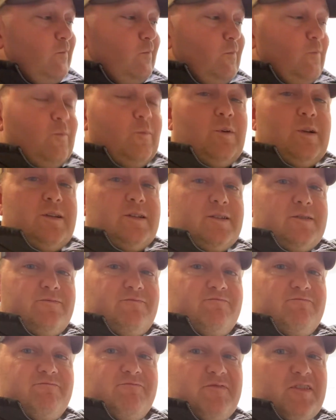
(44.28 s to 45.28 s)
we just
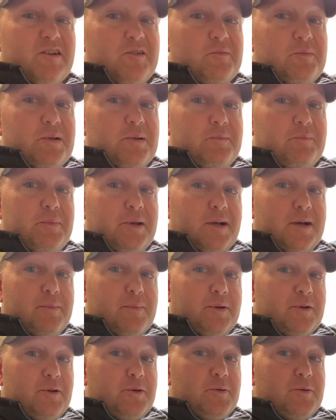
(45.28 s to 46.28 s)
figured we'd pick up a
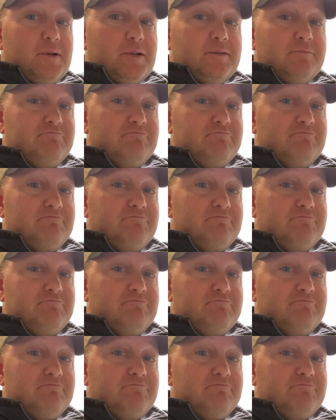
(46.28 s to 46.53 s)
new one.